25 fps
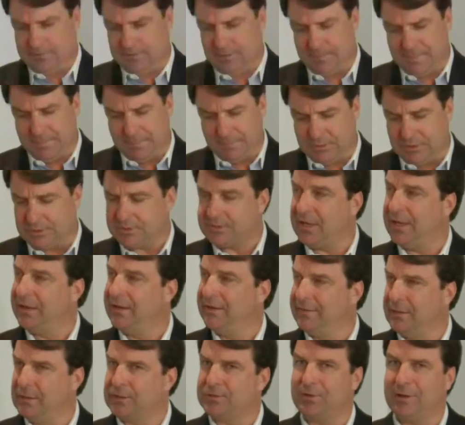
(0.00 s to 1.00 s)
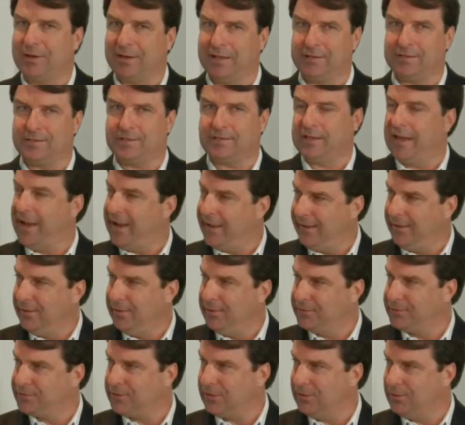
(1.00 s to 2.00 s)
some people just say they're trying to get
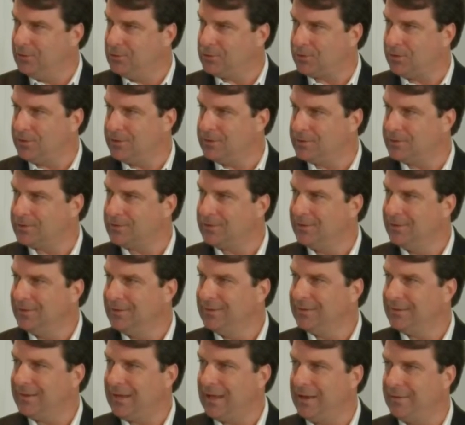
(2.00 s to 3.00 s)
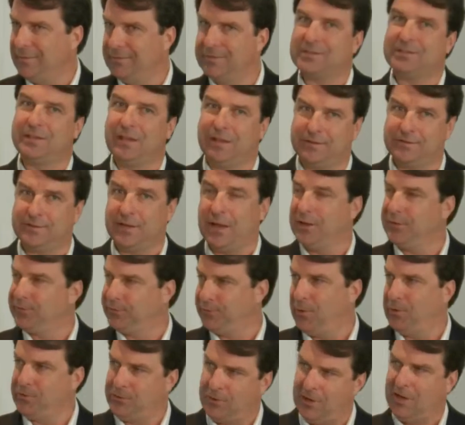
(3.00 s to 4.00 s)
sales solutions. Kind of think
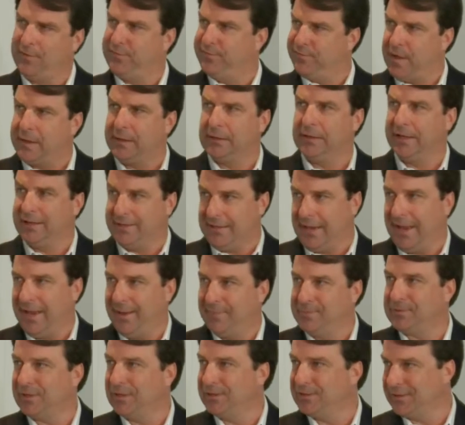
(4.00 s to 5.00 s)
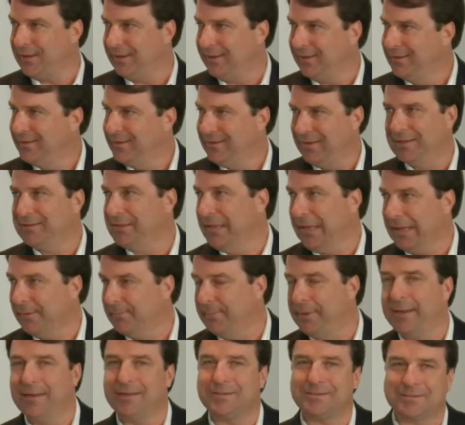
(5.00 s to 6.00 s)
Salesforce, okay, bundling names into a
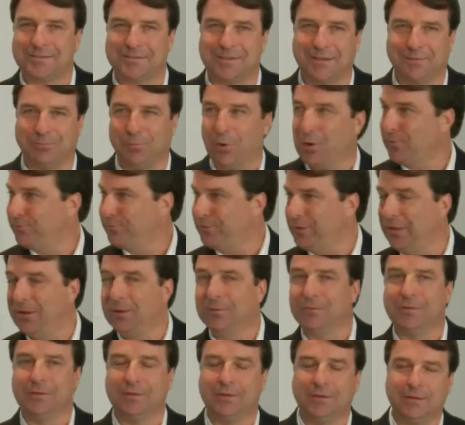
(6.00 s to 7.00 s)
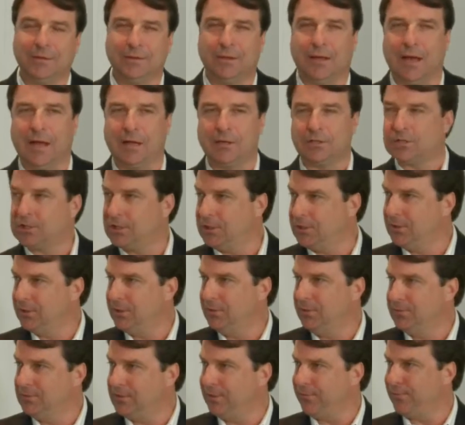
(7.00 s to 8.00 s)
database, yeah. their workflow. Uh,
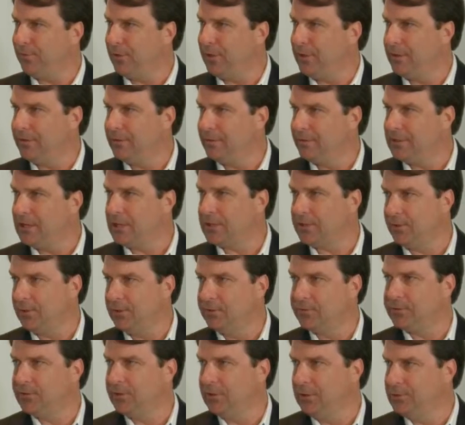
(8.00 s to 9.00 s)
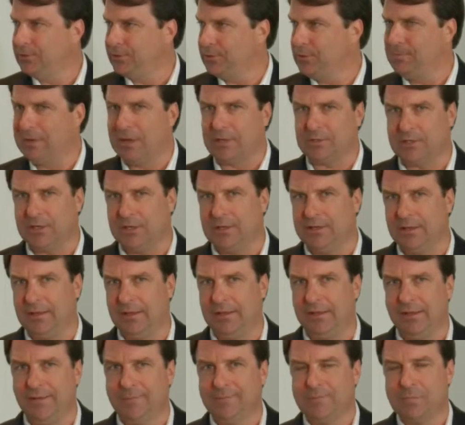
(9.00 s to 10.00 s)
to different digital solutions. You mentioned the
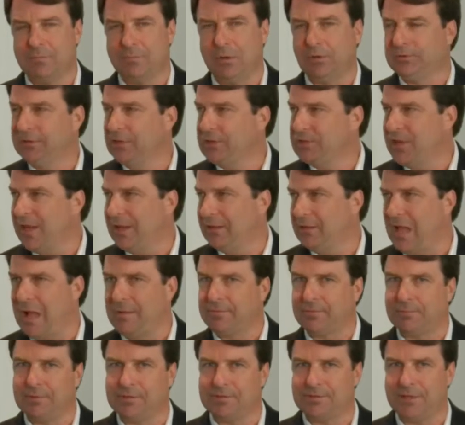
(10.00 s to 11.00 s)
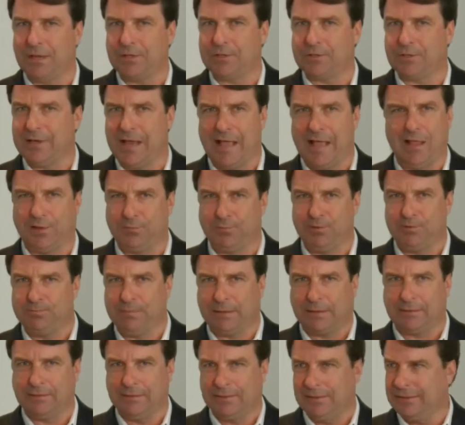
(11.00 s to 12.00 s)
multi-channel optimization
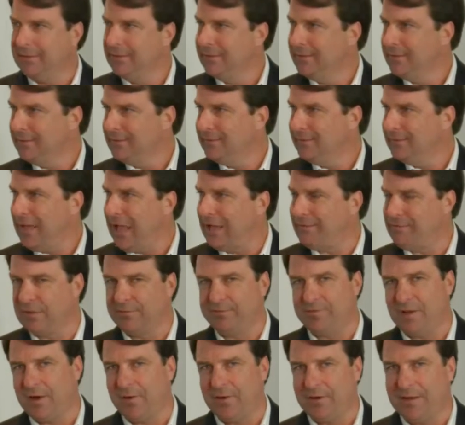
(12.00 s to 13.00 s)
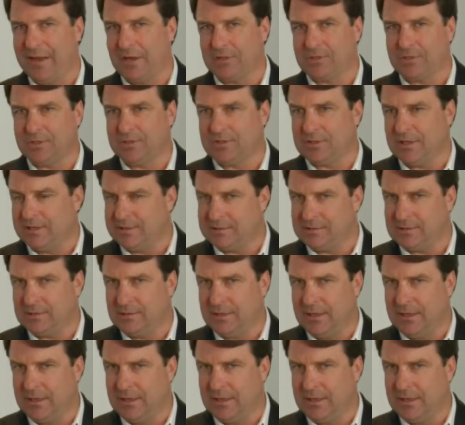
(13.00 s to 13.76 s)
algorithmically having variations. Is,